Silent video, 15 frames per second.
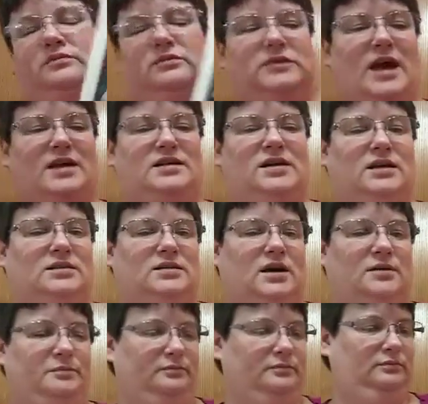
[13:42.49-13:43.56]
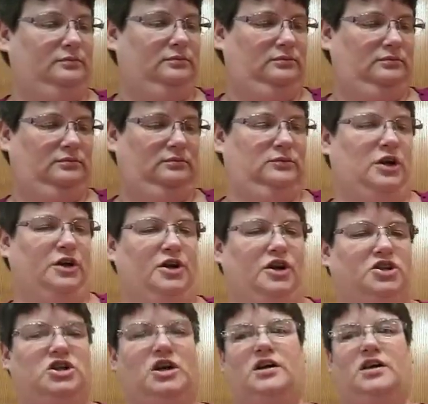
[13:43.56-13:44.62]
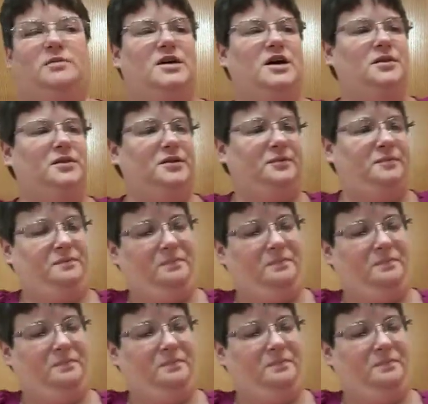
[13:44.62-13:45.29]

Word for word: That takes up a good chunk of the month.